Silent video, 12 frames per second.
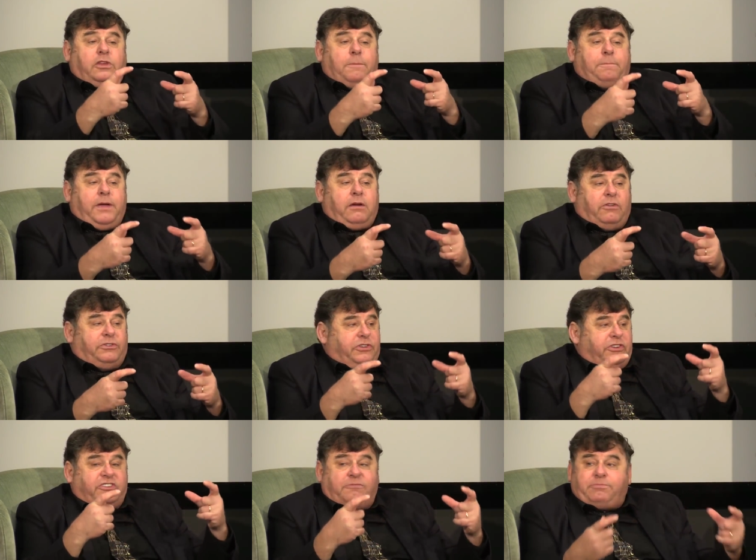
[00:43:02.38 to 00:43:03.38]
the
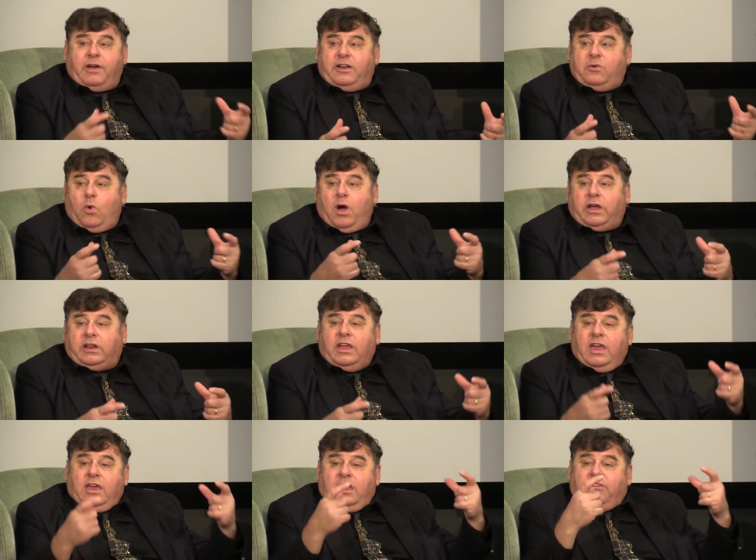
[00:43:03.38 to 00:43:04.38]
appearances of bread and wine.
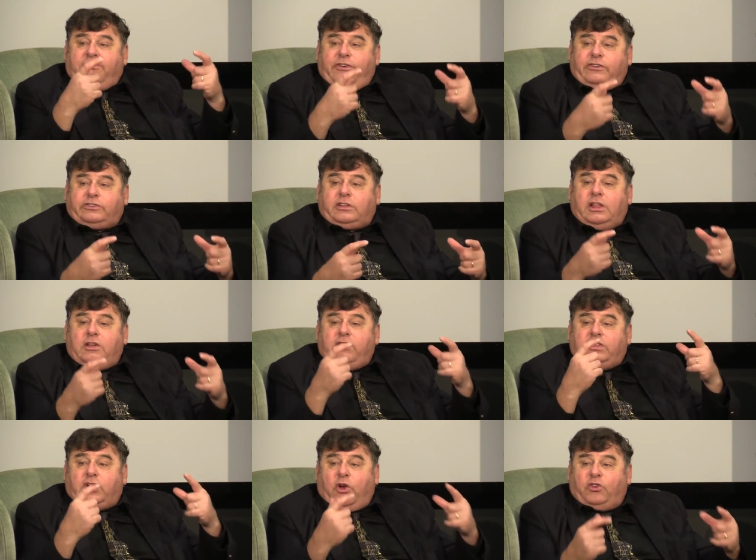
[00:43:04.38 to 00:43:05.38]
He physically
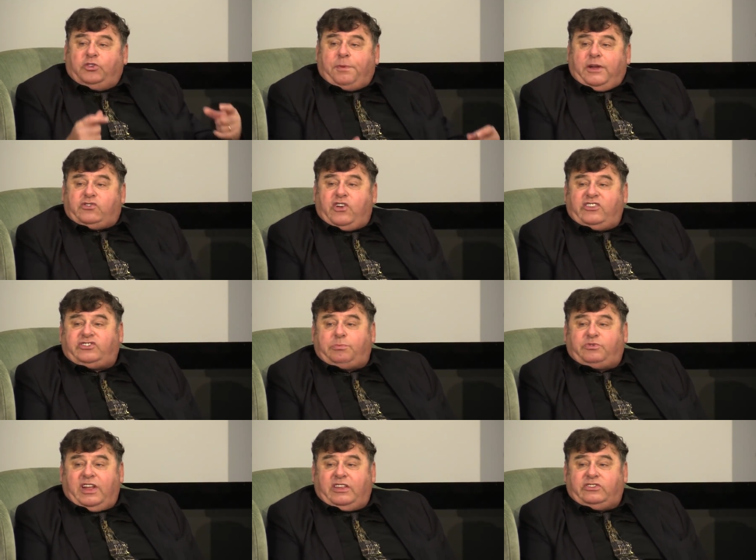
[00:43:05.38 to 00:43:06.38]
returns by
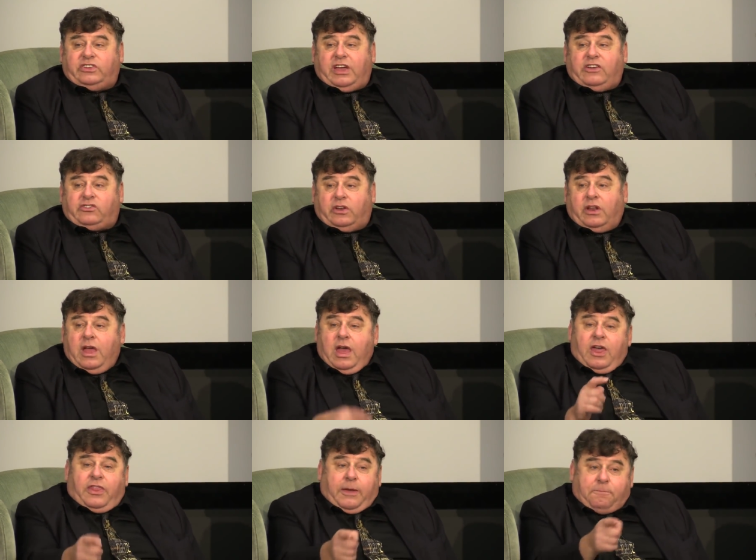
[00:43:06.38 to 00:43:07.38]
transubstantiation.
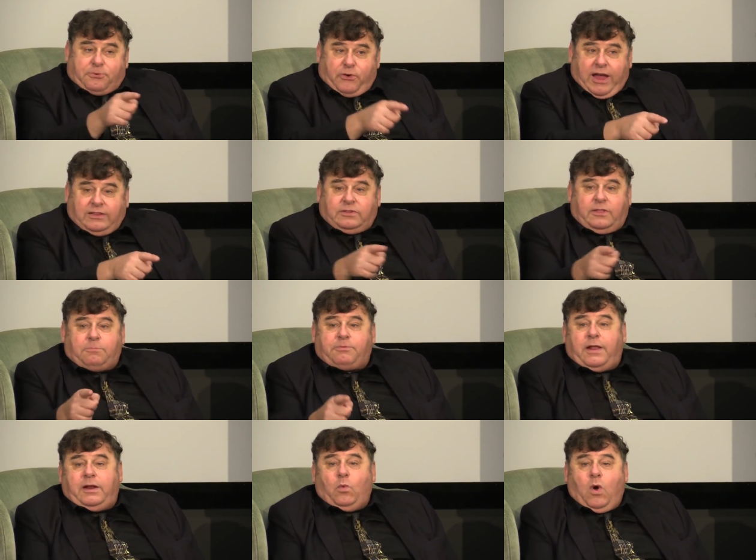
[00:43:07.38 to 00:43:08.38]
They prayed to the
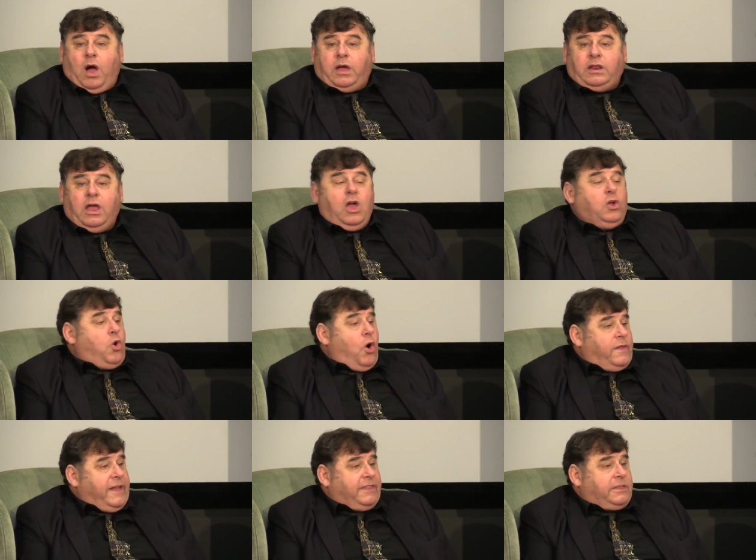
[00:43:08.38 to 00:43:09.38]
bread and wine,
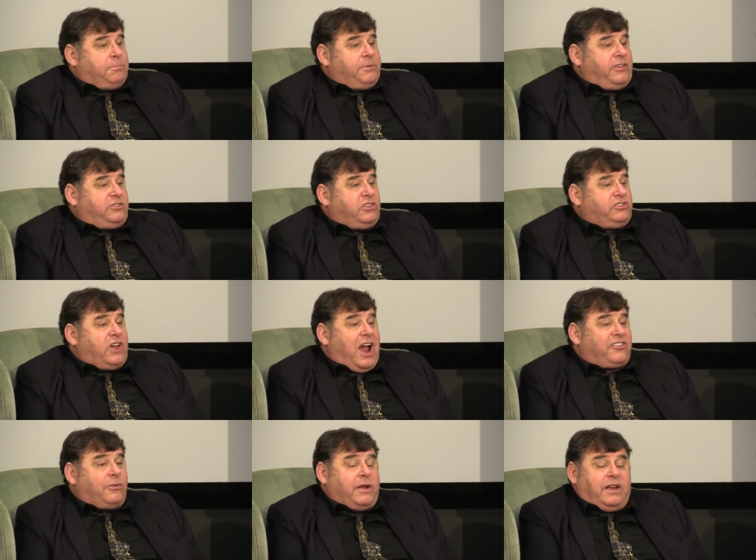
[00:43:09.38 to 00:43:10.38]
calling it the Blessed
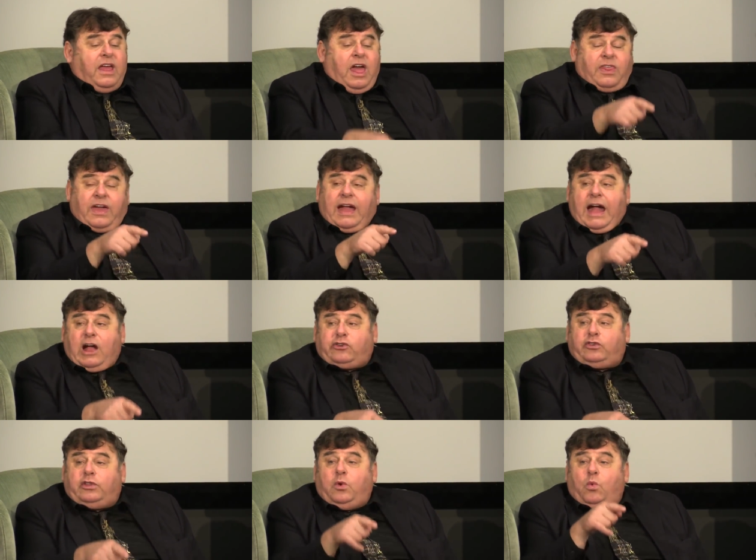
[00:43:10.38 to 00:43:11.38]
Sacrament. They
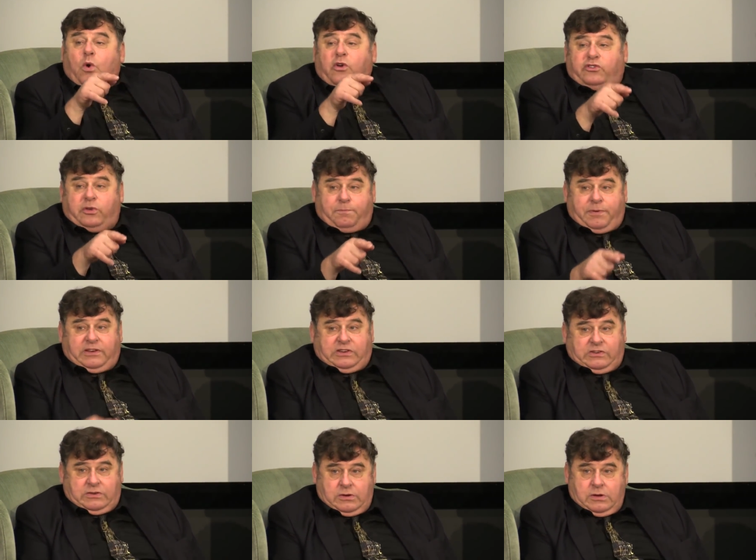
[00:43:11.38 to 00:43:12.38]
actually worship
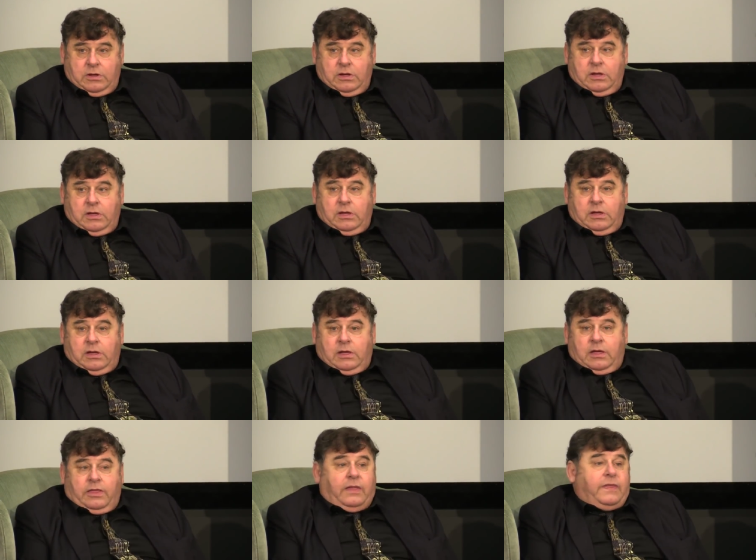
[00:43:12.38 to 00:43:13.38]
it.
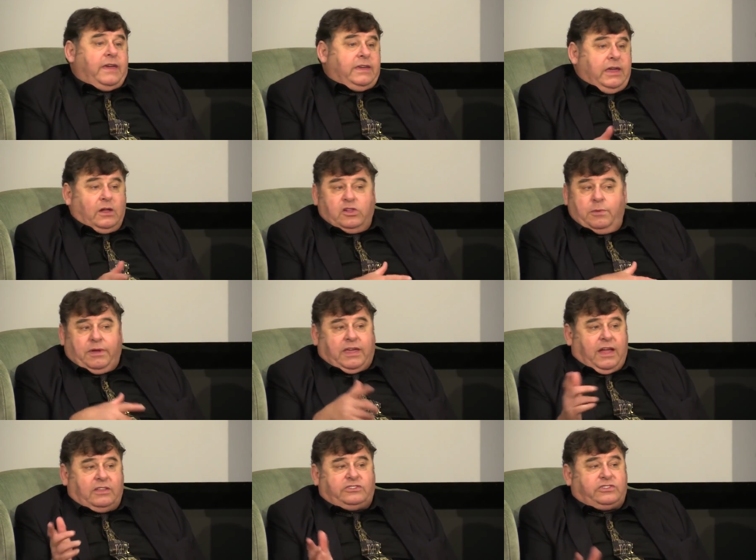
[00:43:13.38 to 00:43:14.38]
Then they kill him
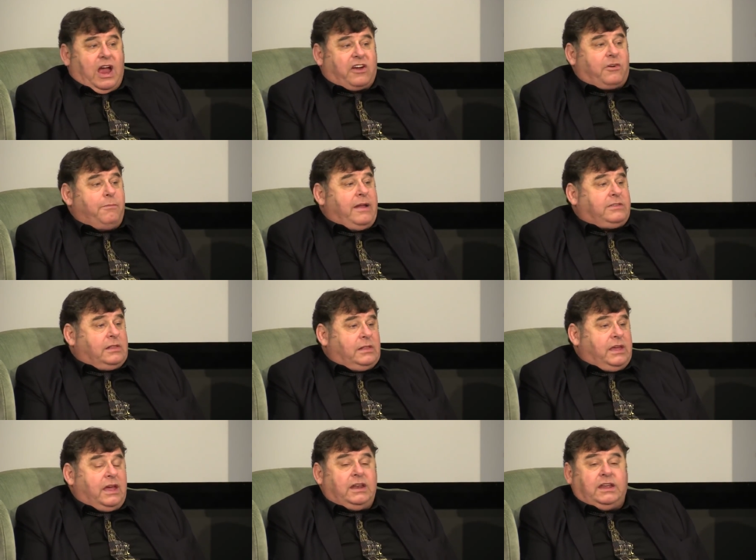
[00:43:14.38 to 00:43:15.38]
again
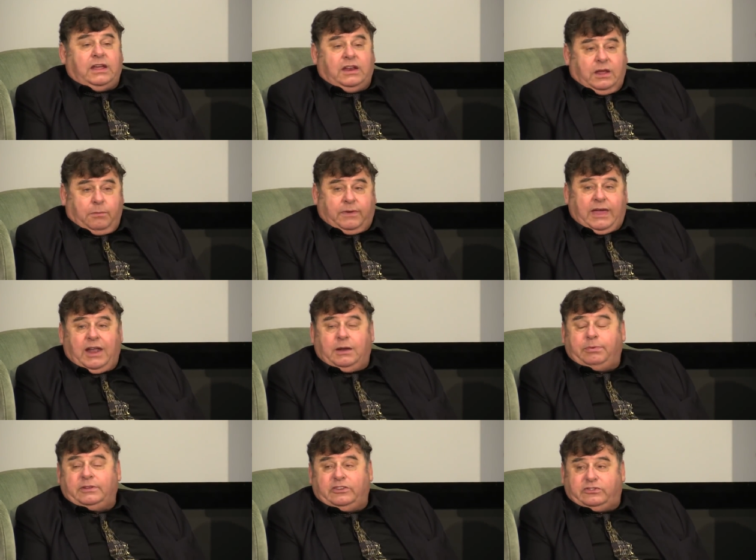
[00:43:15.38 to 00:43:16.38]
sacramentally and eat him
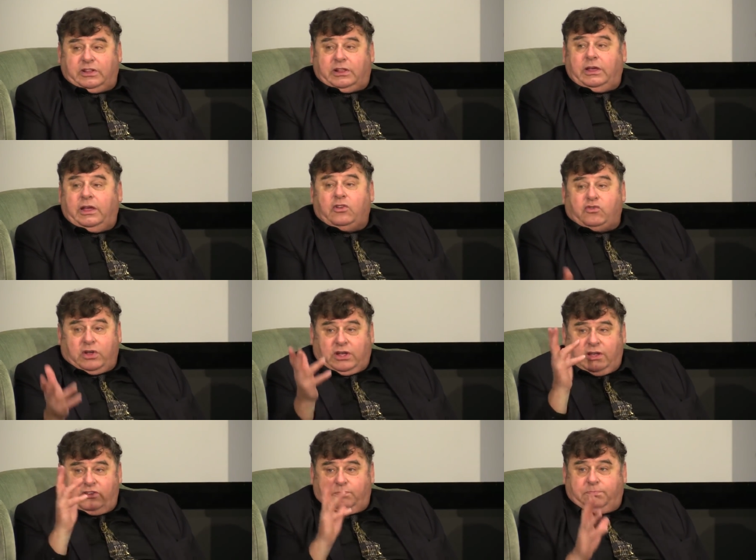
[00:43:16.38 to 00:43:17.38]
cannibalistically and
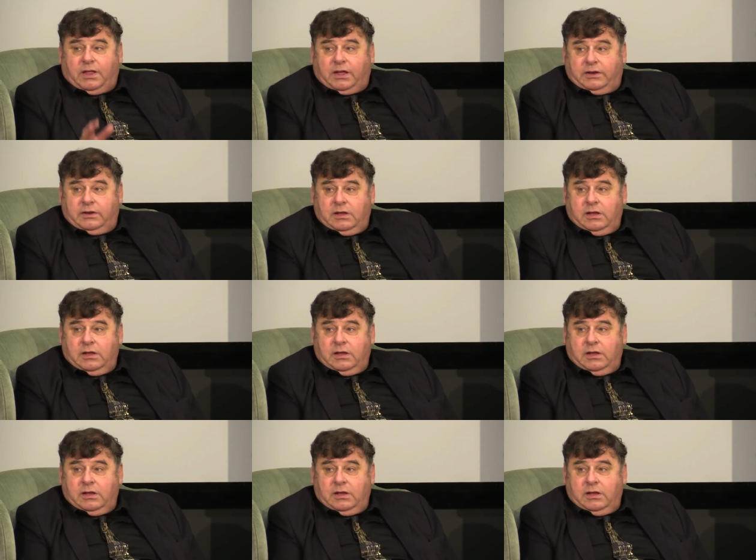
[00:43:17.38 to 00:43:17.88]
drink his blood.